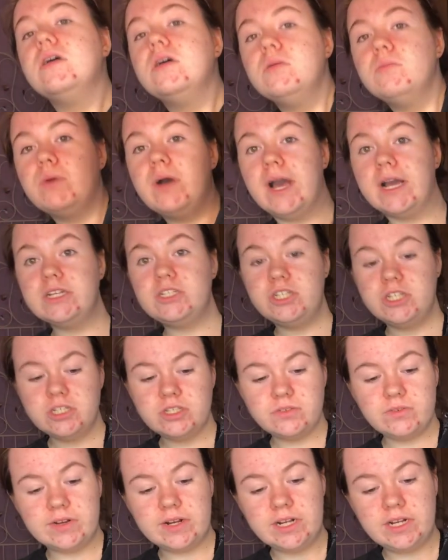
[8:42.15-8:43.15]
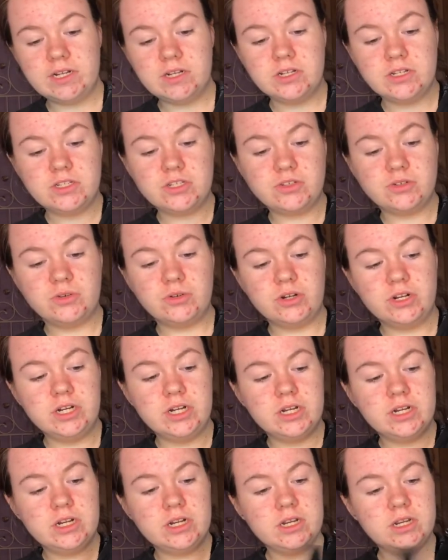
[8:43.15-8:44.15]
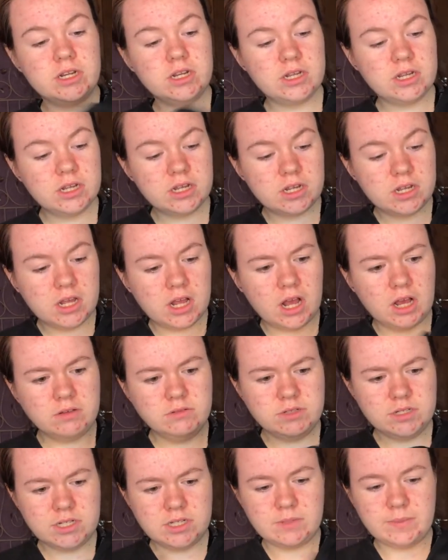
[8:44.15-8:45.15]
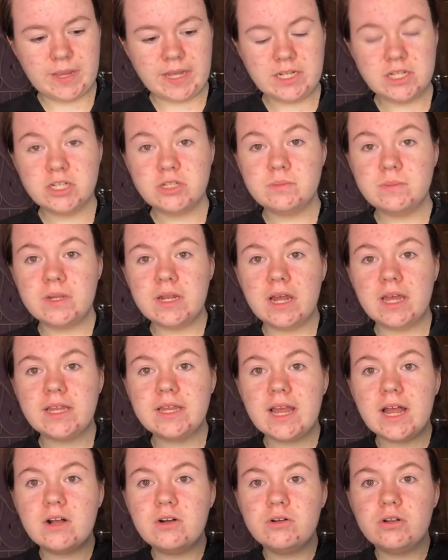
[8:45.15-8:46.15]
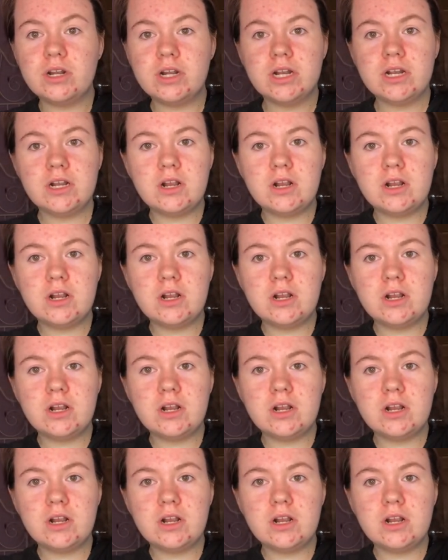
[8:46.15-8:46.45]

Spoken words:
But actually has a really nice colour. I wasn't expecting it to be like that colour.